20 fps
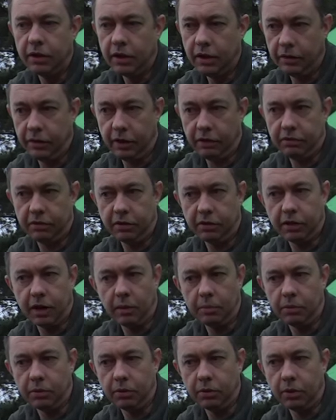and that's the
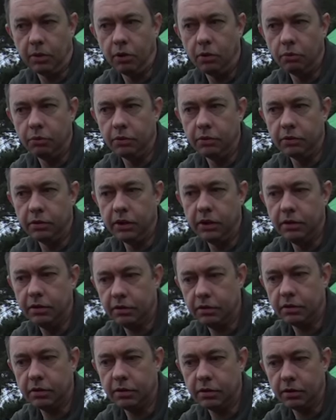depth of the hole you need
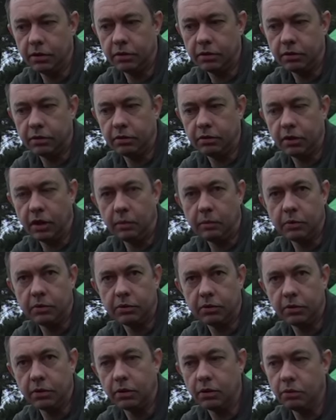and the
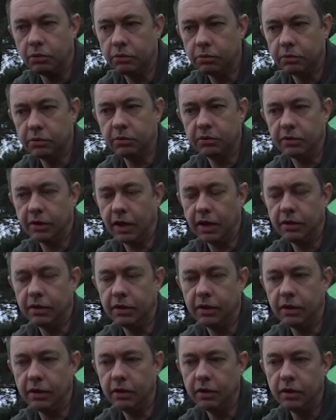diameter of the hole which is
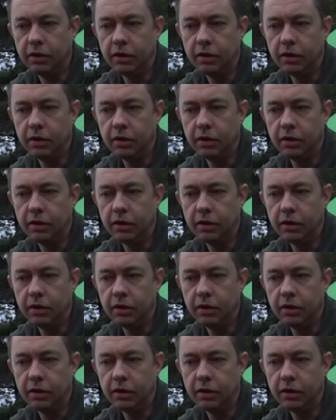handy